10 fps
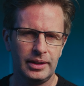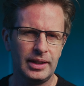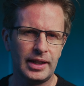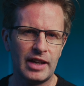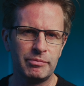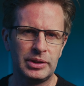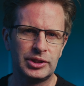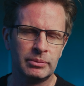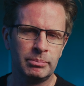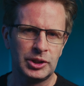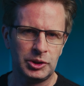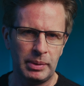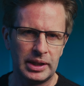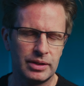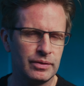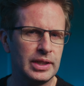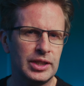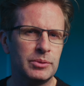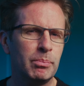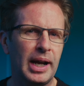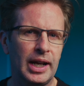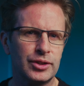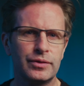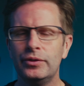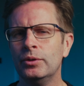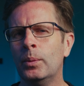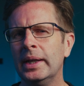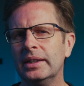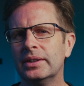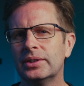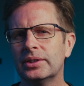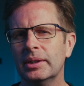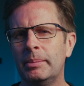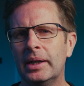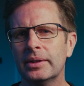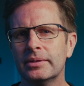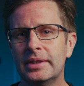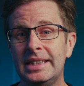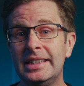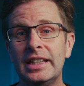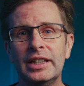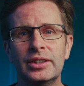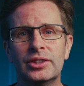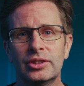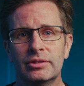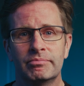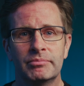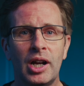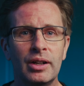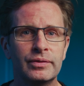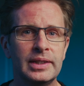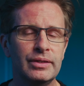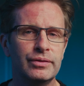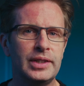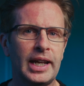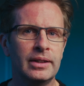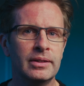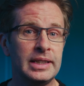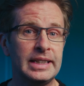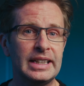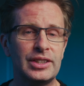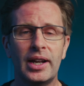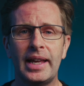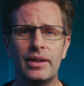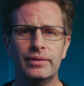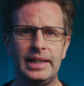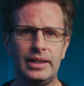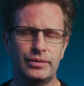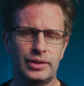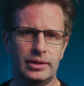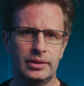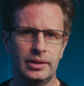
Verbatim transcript: It gave me some perspective these past few weeks about the years I've lived and the years I have left.